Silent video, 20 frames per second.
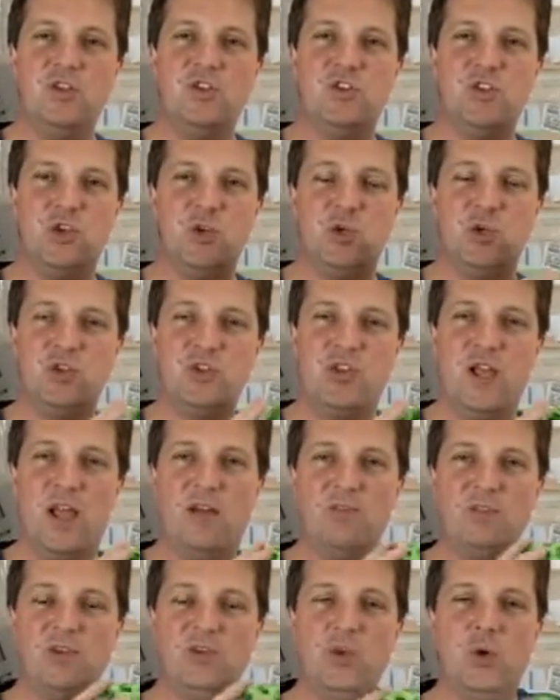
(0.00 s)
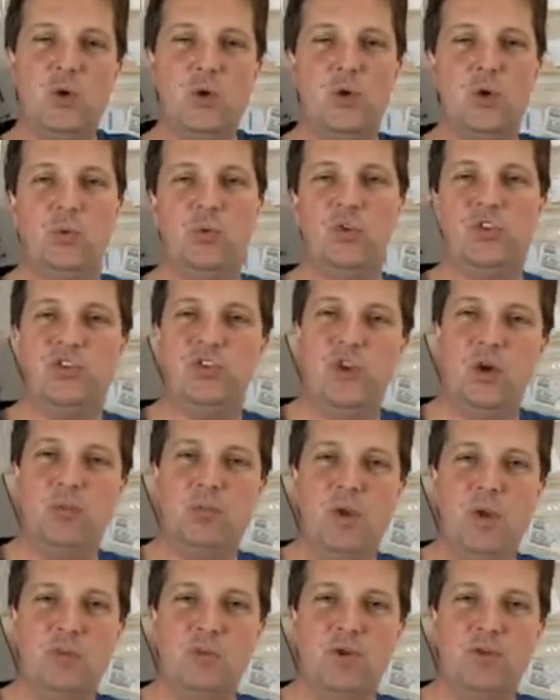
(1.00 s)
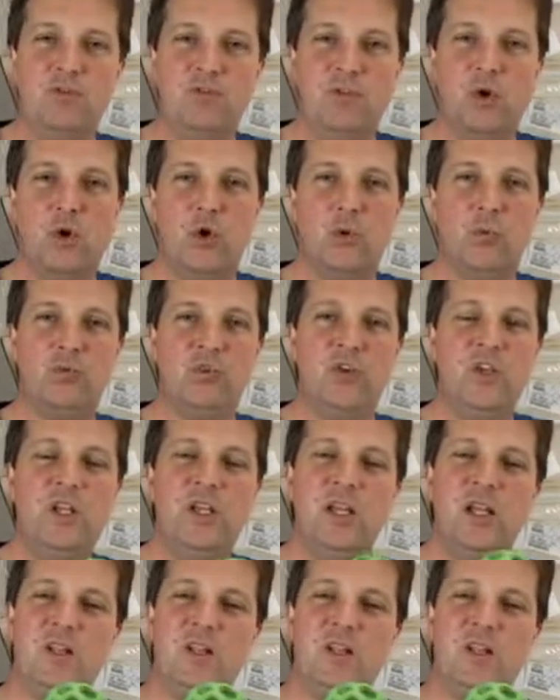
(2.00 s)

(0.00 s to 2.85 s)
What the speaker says: So you just have to know that with some memory foams,